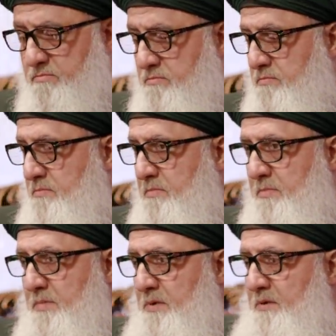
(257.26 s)

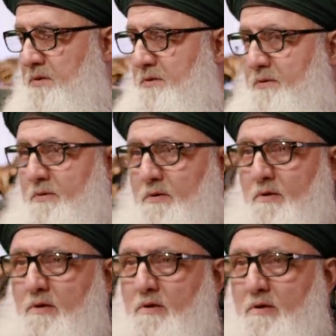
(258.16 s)

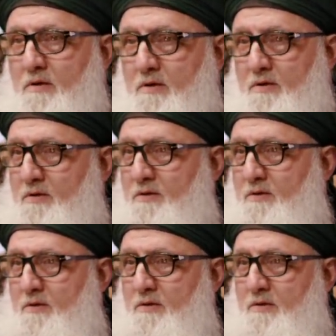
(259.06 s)

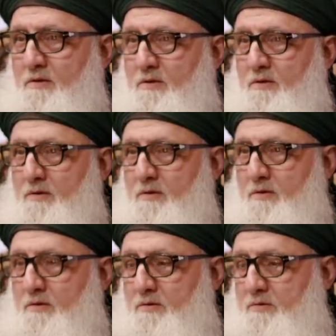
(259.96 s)

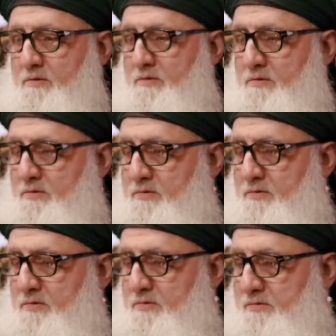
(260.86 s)

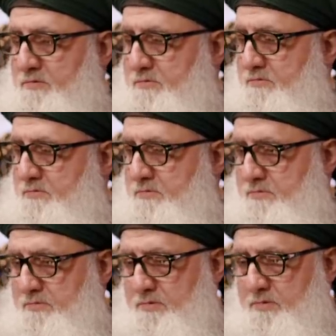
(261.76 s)

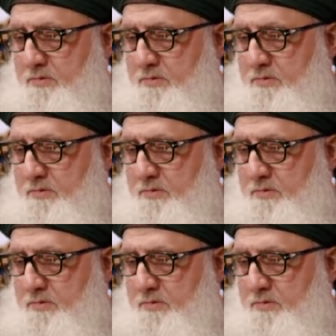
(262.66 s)
(no one is talking)